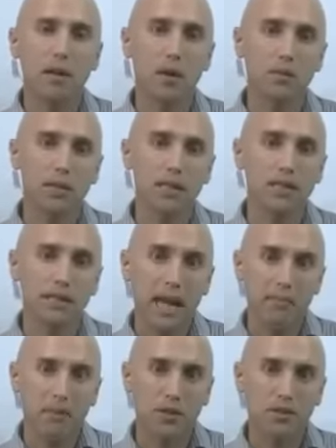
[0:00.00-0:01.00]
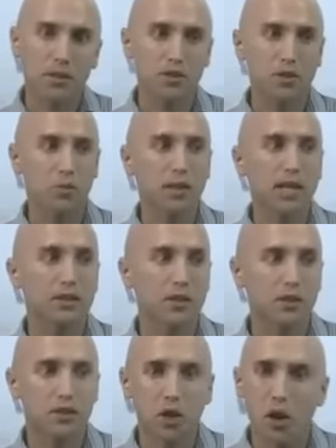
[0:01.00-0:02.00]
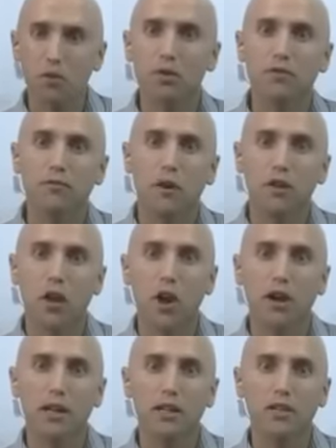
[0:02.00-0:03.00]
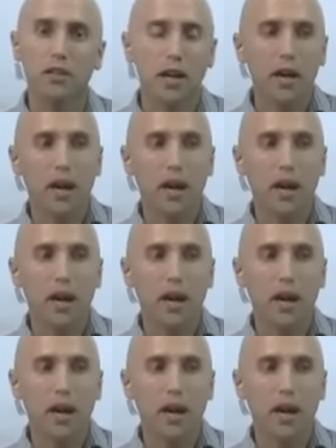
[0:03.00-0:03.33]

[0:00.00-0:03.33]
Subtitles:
out with these statements such as we need to go to the front lines,